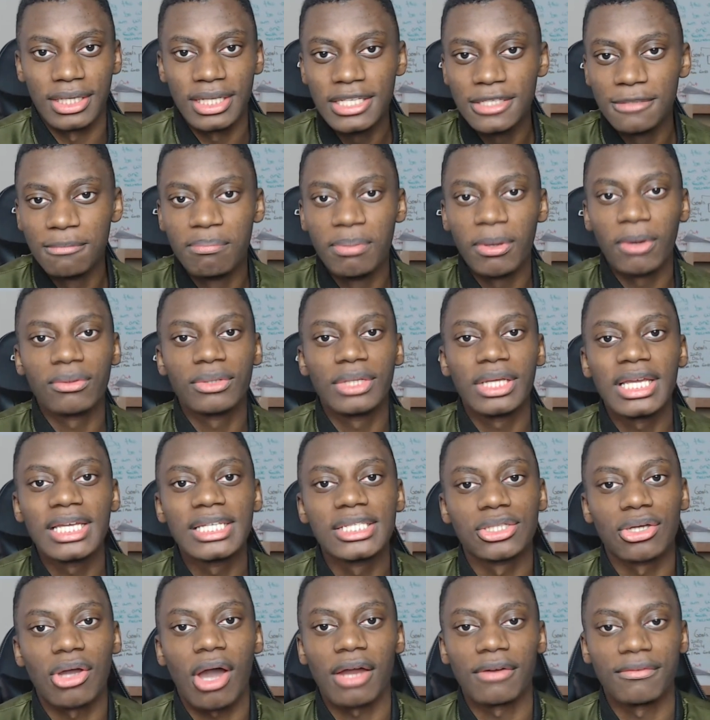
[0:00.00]
He's building
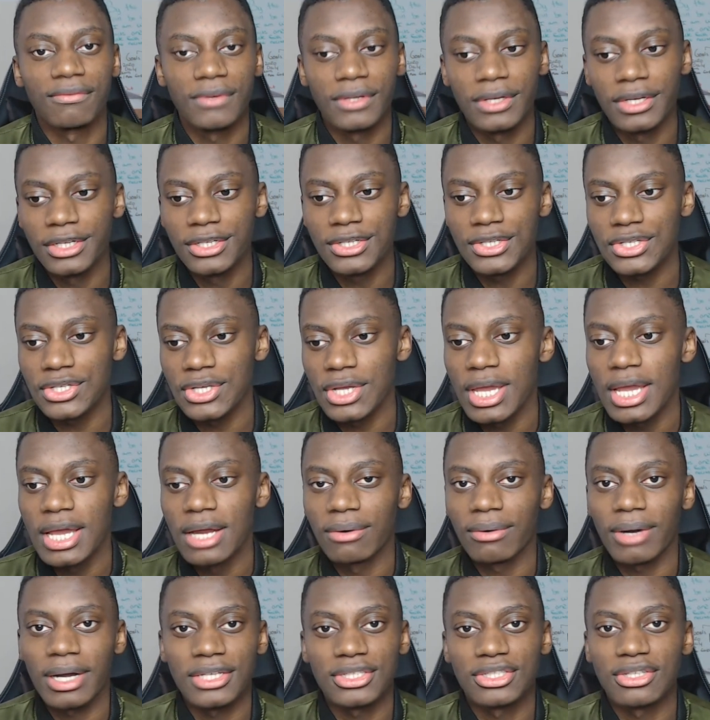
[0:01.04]
his confidence.
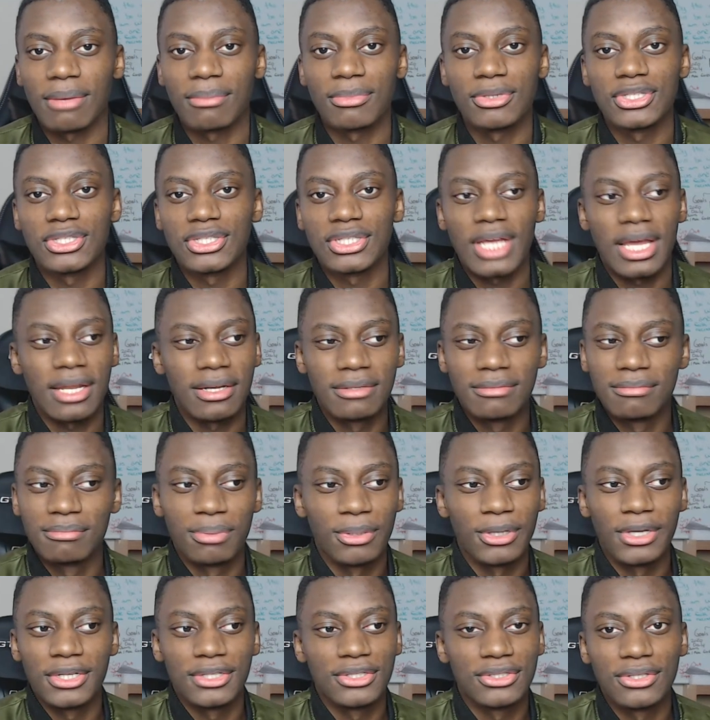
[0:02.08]
Right, someone said
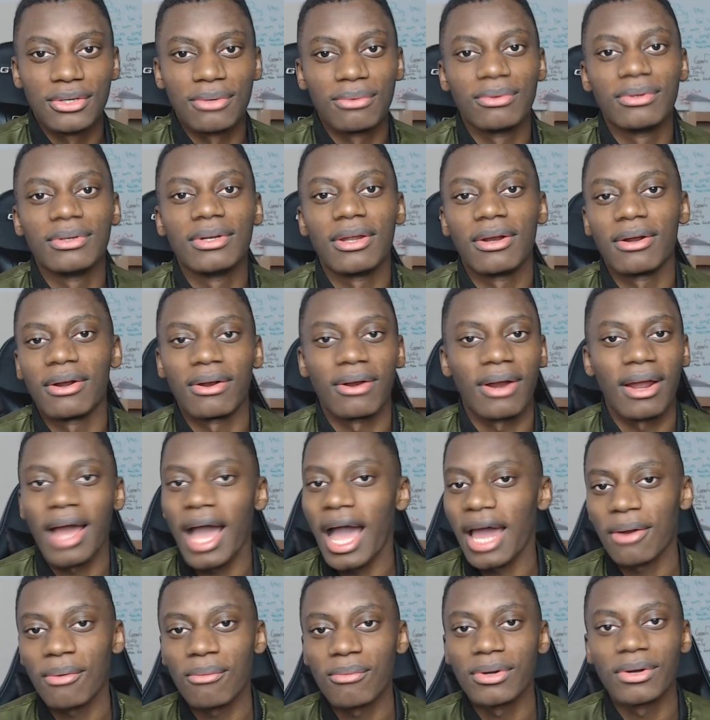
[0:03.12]
pretty soon, no,
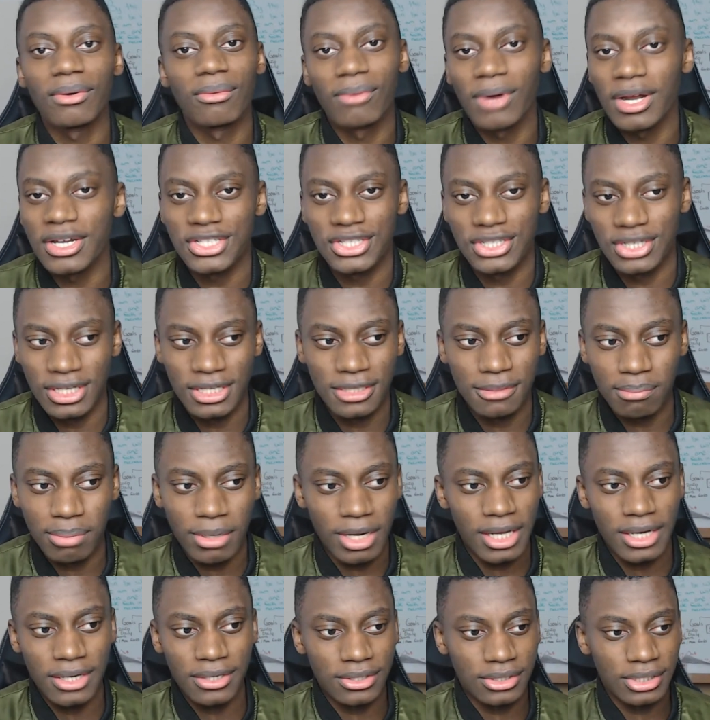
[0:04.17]
I don't want to rush these
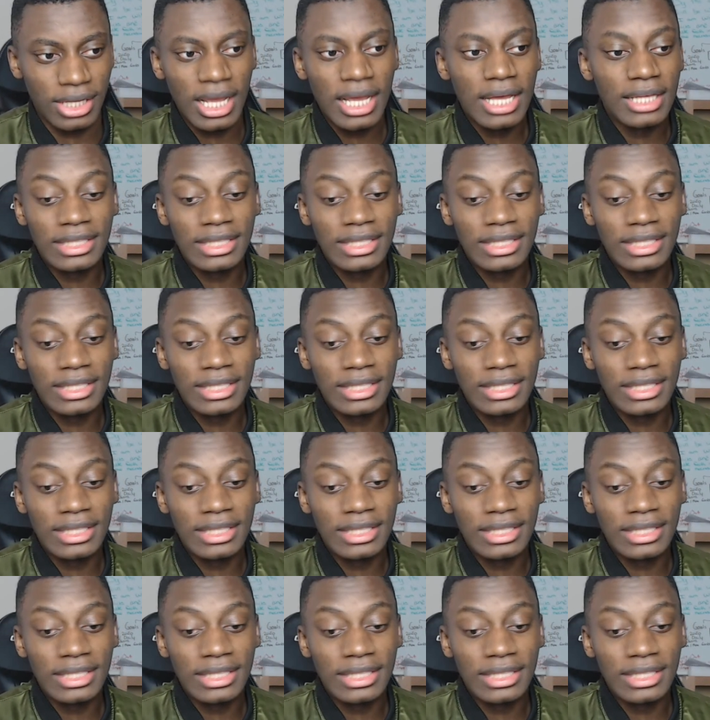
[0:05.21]
players.